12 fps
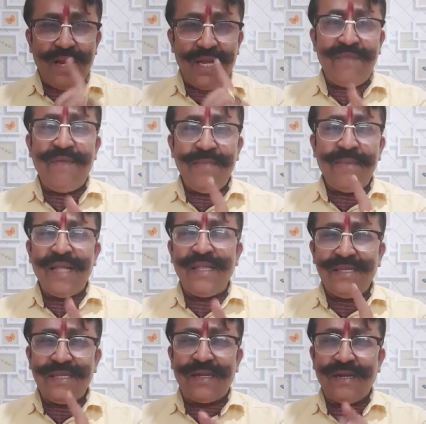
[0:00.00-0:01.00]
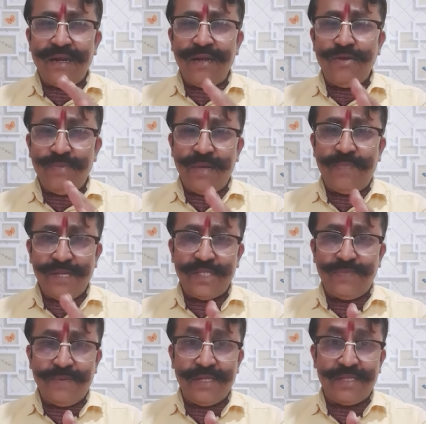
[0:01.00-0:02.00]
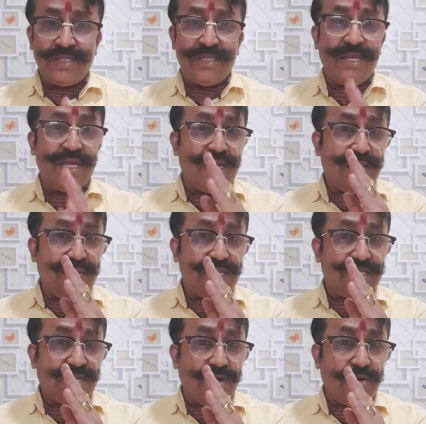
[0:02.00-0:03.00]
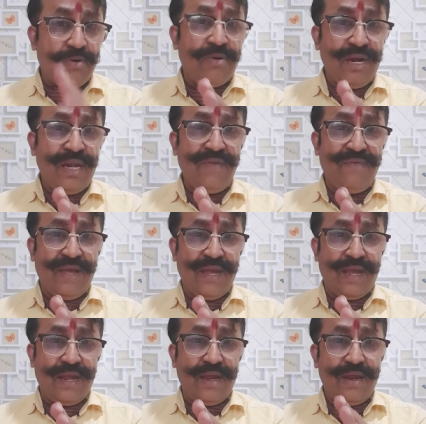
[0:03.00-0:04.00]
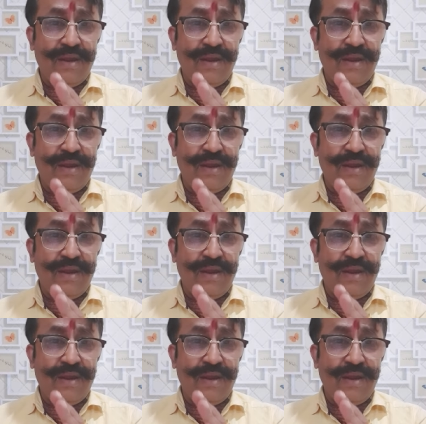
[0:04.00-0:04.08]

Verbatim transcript: Living by these eternal human principles is the only way